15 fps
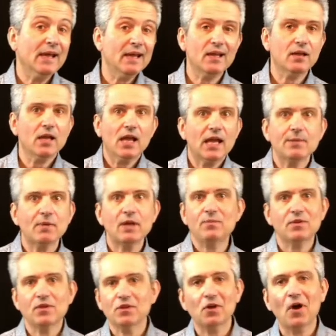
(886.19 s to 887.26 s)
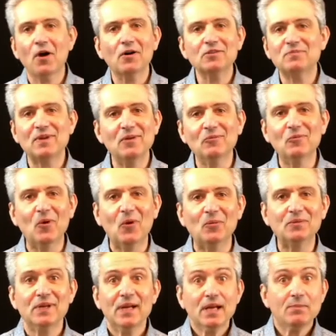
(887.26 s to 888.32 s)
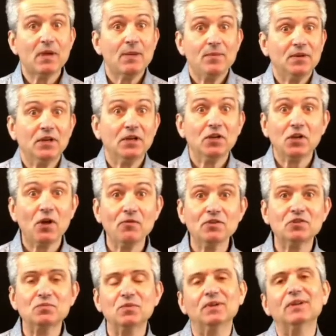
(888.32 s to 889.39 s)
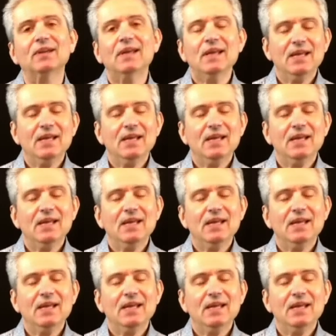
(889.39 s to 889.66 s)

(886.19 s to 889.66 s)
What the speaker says: It may be that your heart is being warmed. It may be an encouragement.